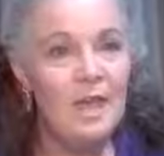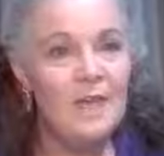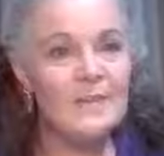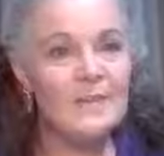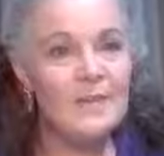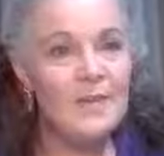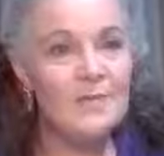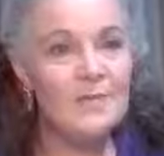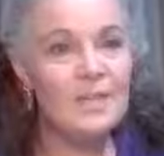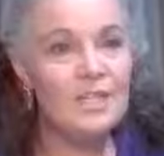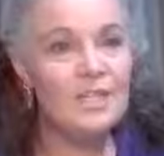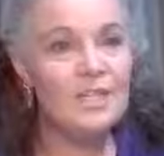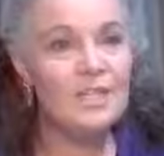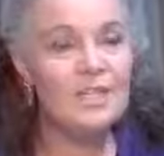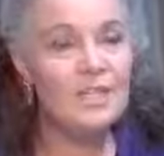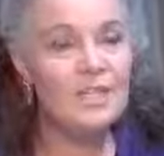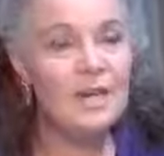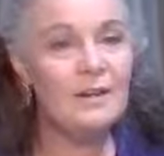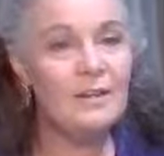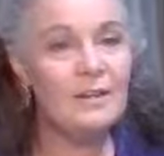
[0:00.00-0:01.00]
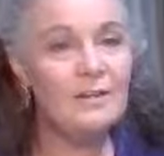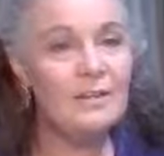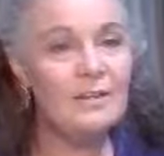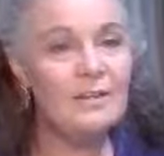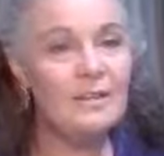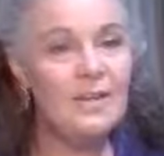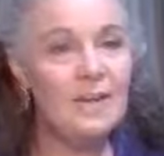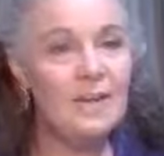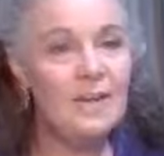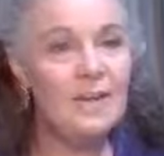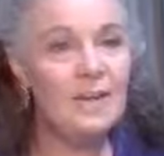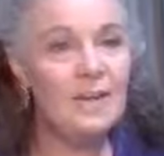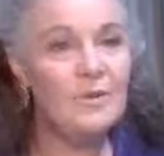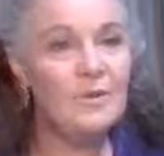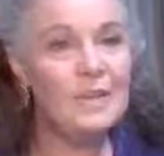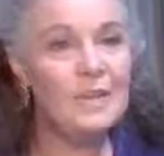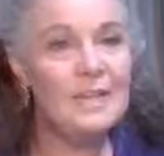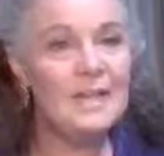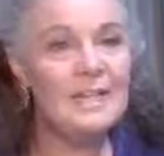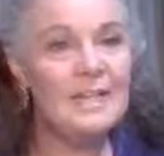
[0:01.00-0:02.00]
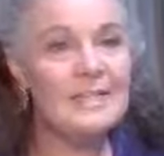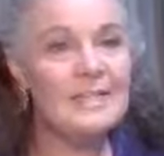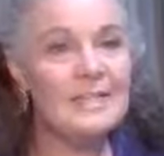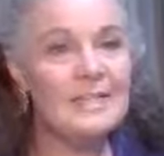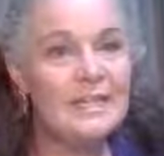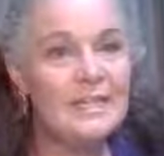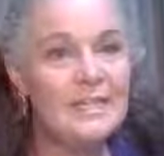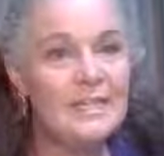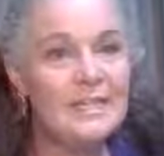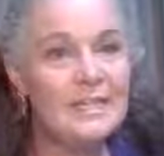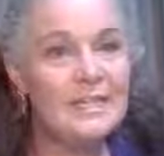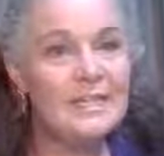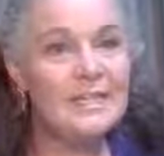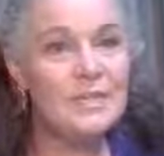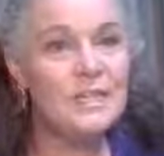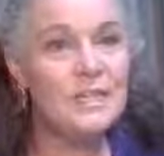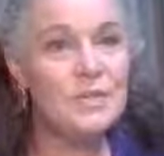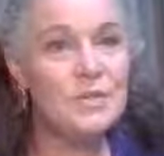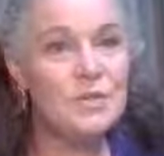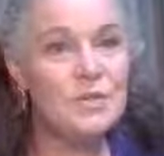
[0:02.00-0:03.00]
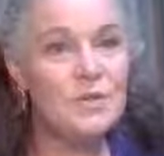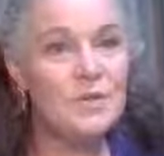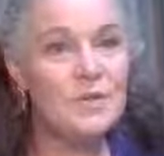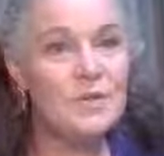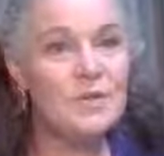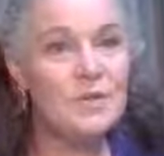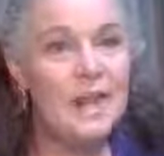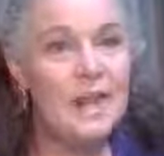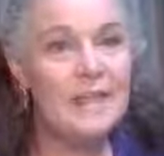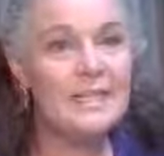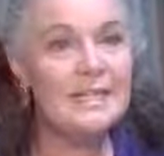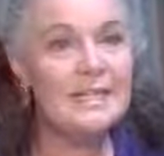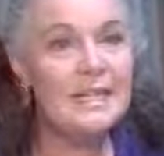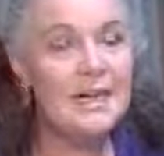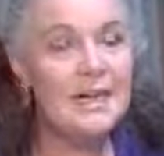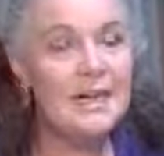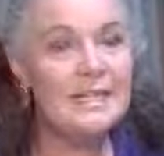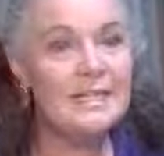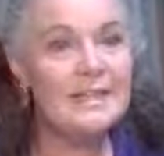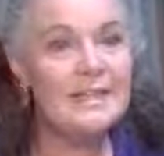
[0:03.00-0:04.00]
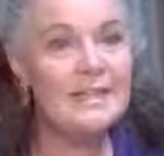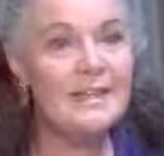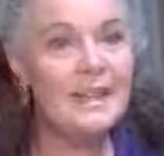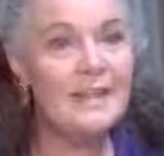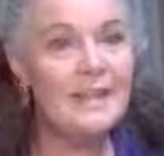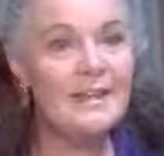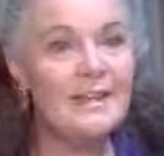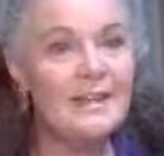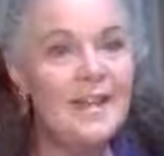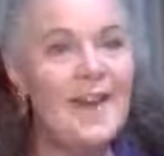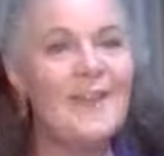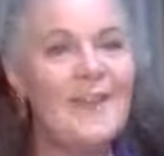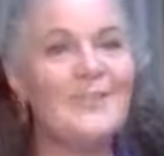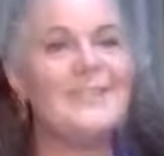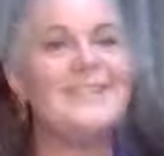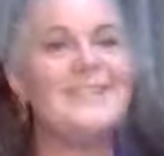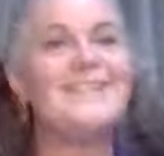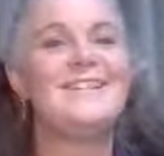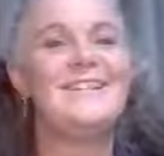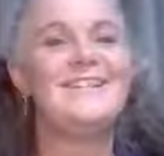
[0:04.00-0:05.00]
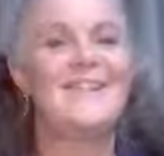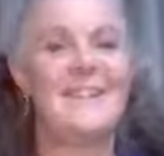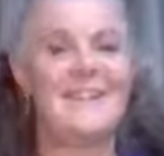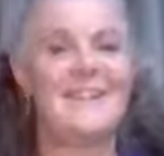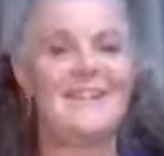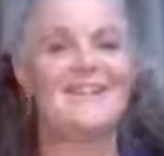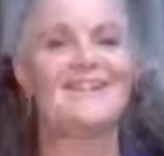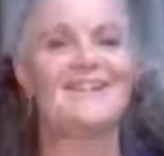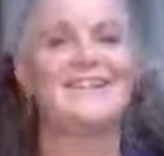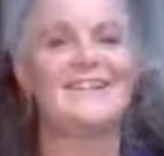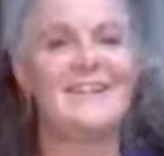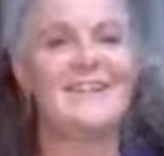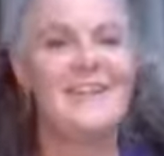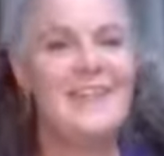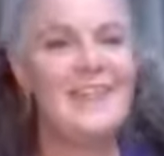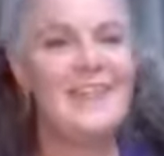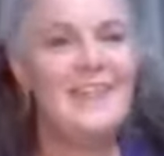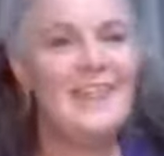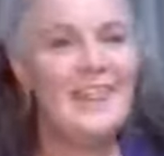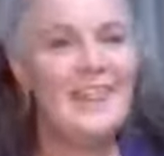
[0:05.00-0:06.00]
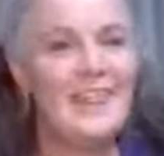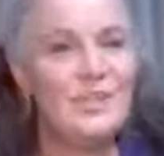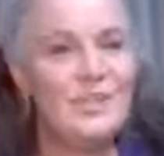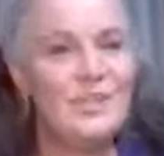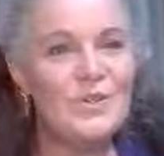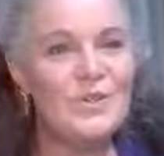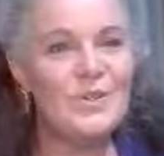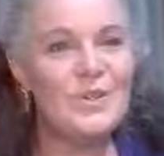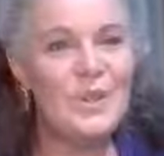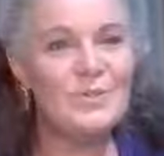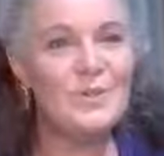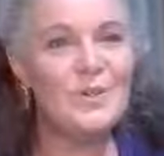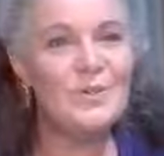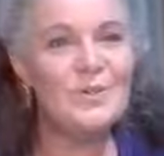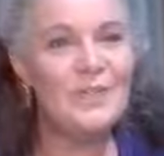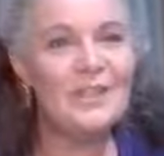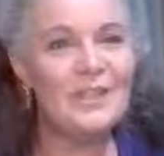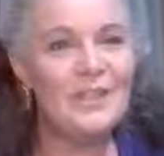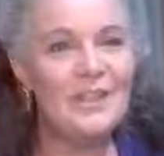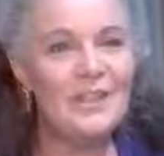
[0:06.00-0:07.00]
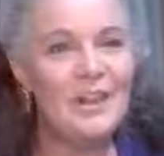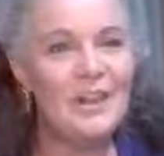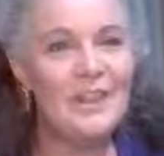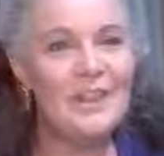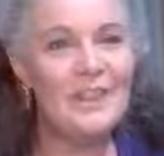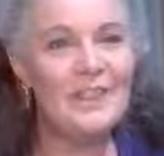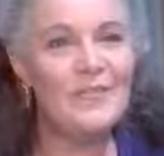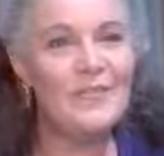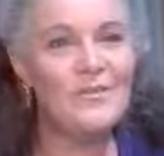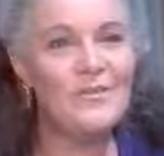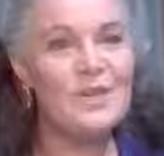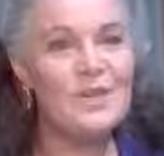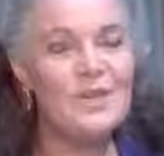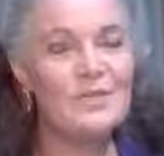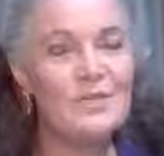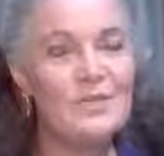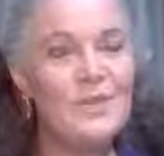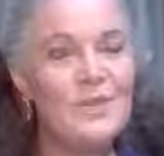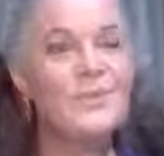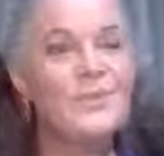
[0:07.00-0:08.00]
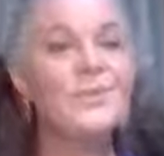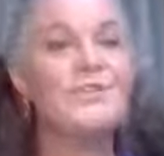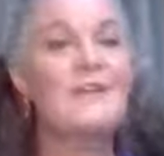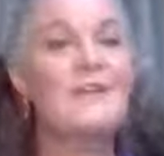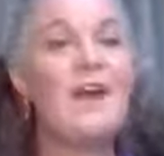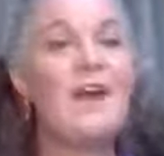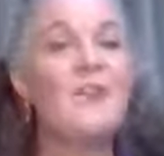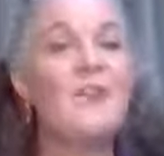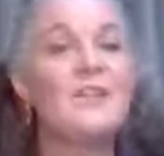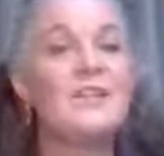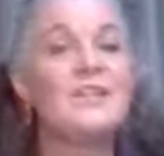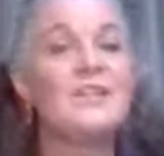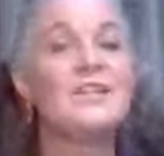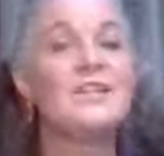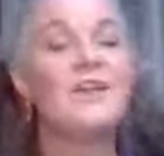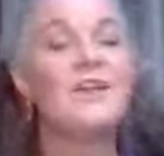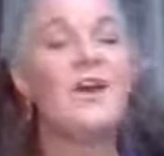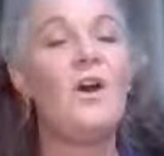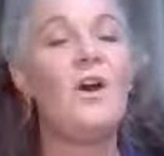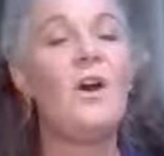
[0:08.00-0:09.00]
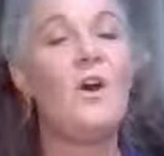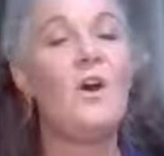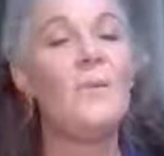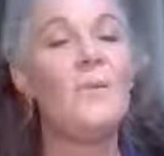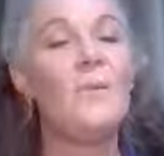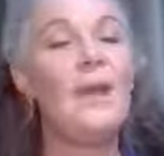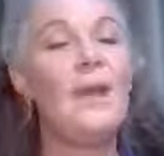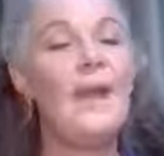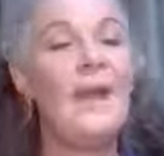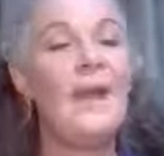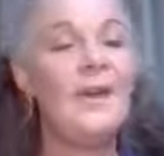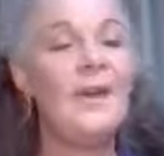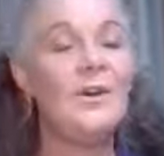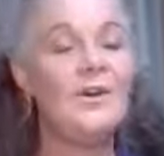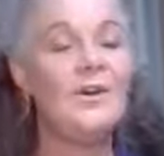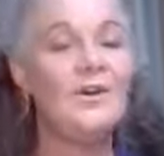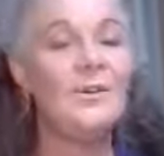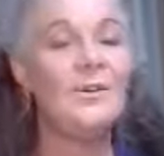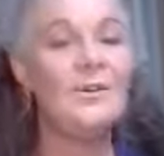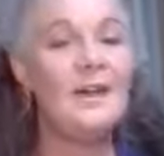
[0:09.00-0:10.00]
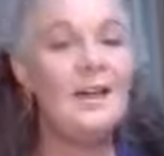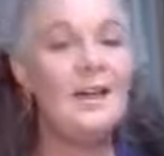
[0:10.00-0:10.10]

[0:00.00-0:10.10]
Deb's just sharing with us, she said she drew a dragon card today. Courage, yes. Then looked up Lepidolite and the first word was courage. Oh, wow.